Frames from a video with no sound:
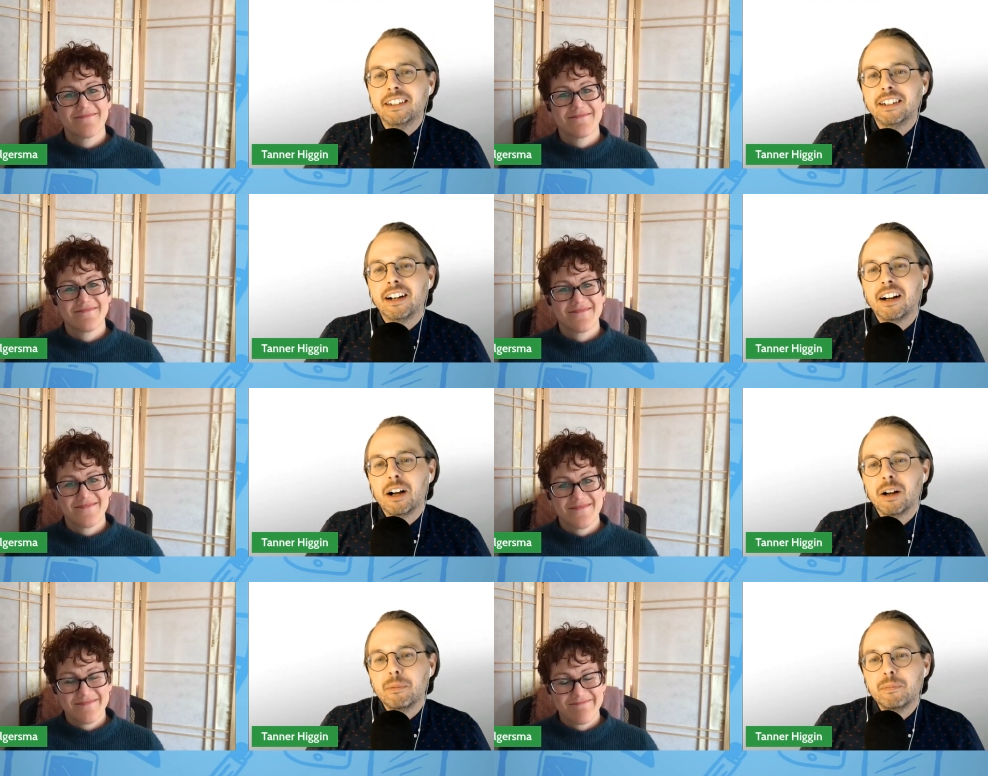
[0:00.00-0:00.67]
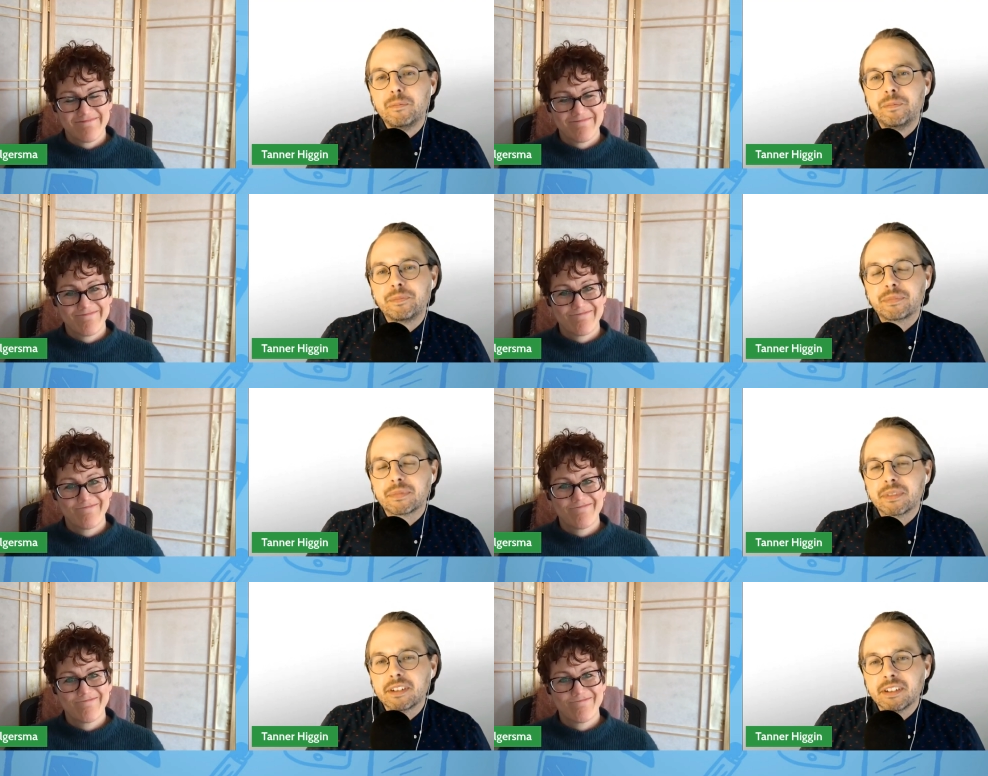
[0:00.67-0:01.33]
Speaker 1: you
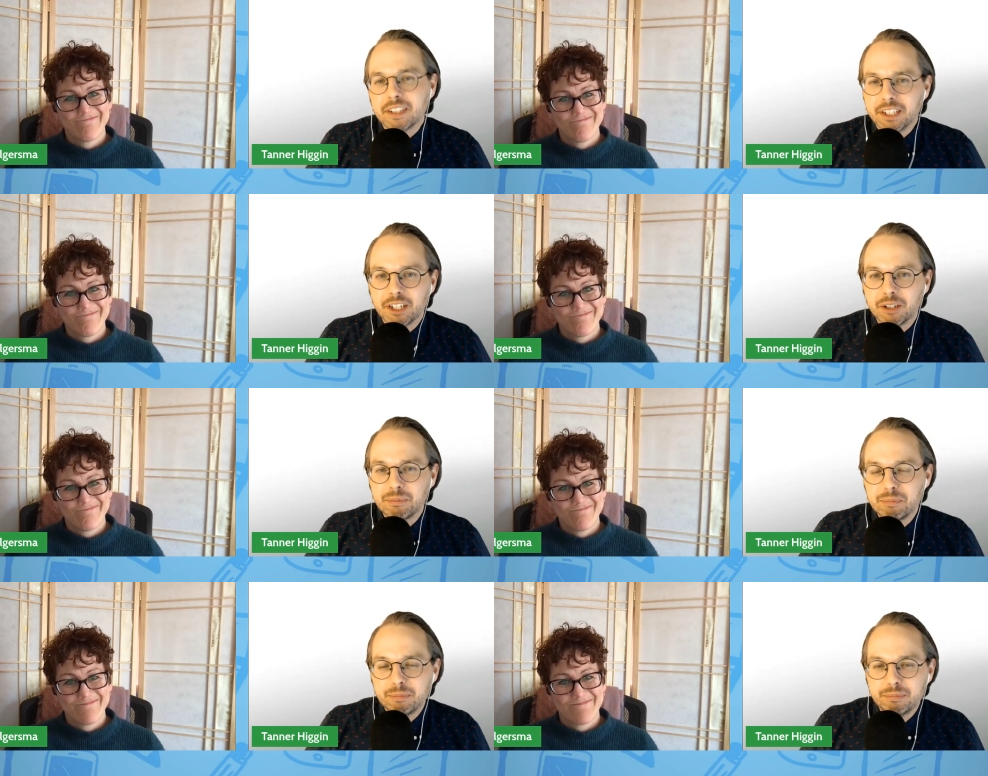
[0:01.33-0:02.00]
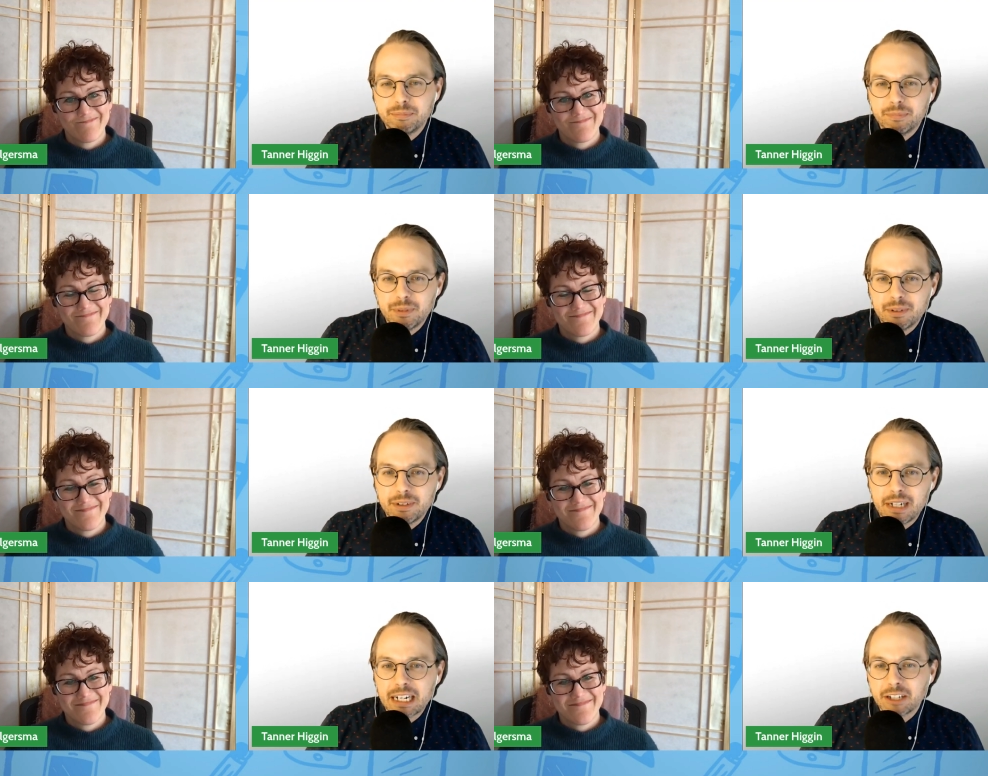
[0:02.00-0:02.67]
know,
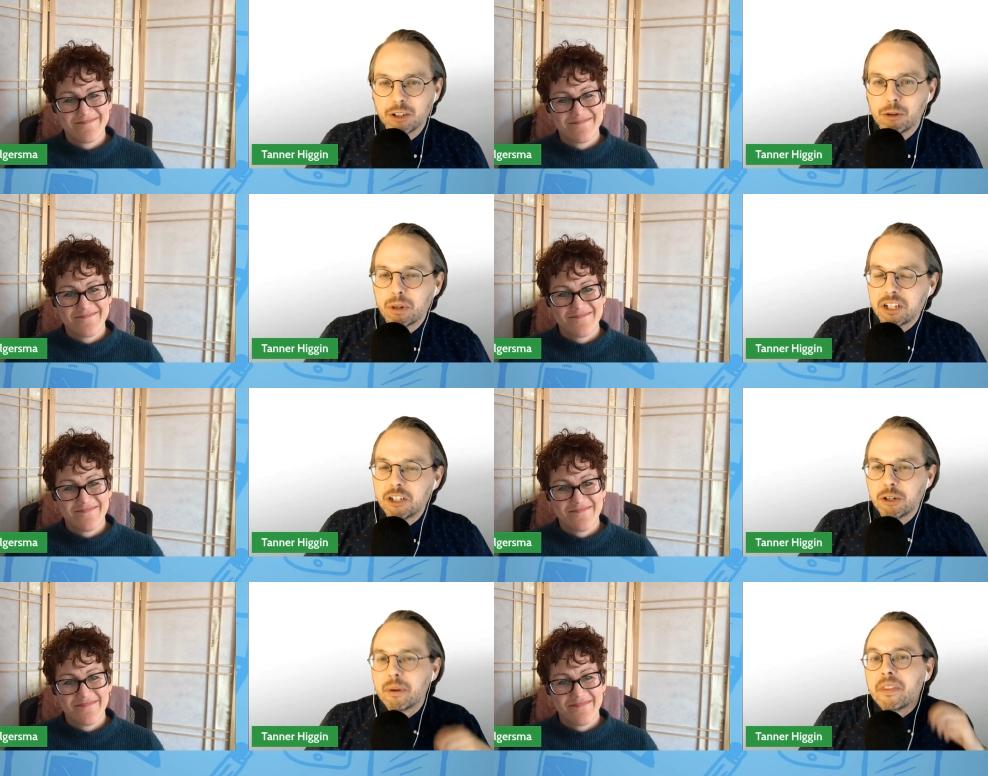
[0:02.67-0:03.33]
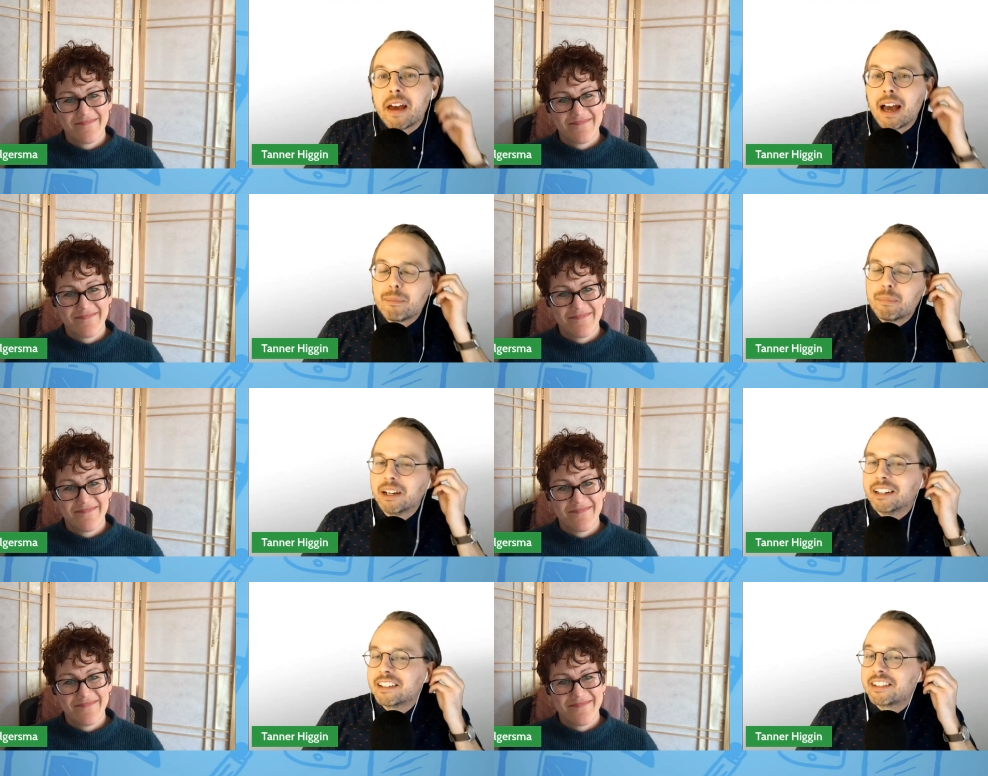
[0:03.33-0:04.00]
I don't know what you do with that,
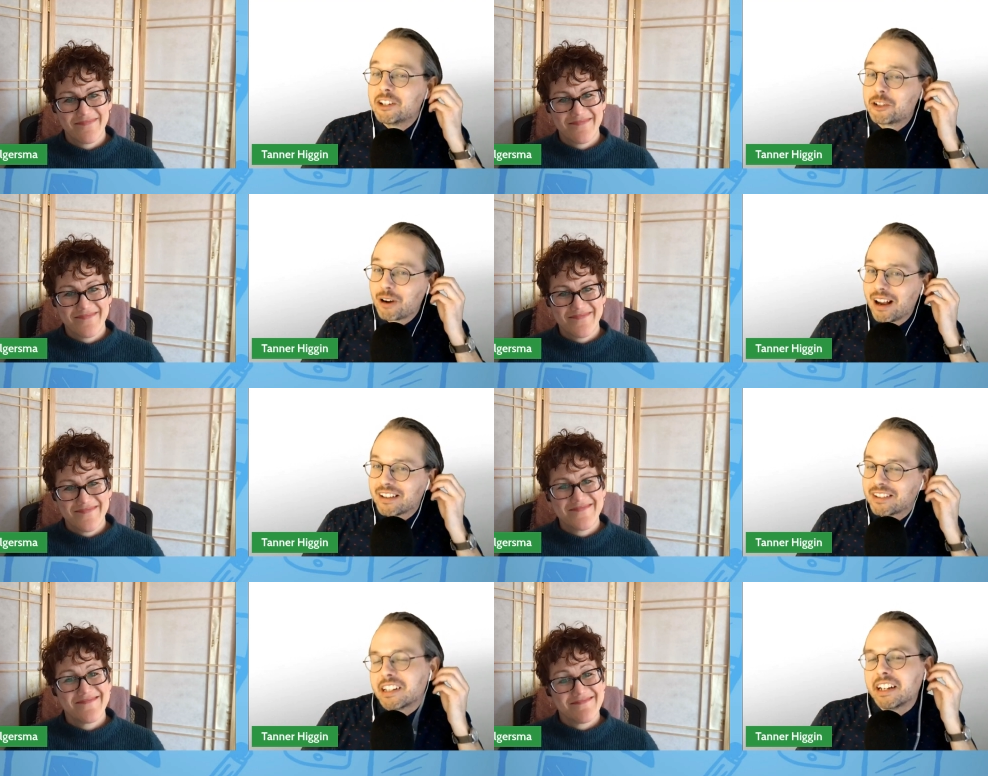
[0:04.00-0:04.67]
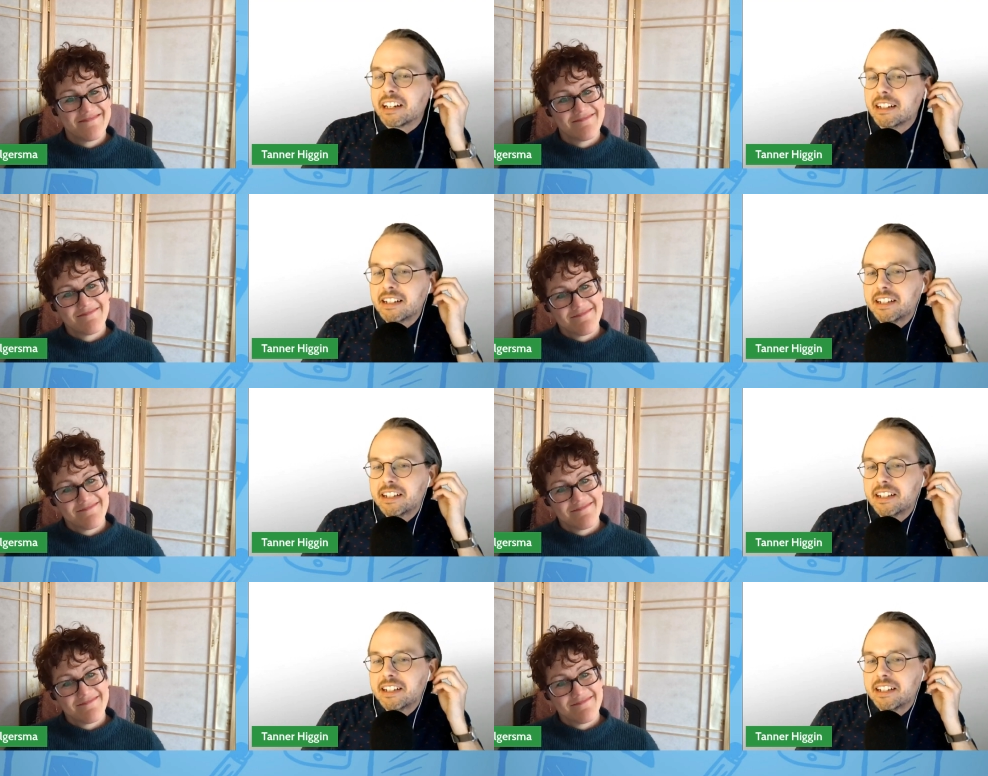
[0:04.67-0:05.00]
but it's interesting.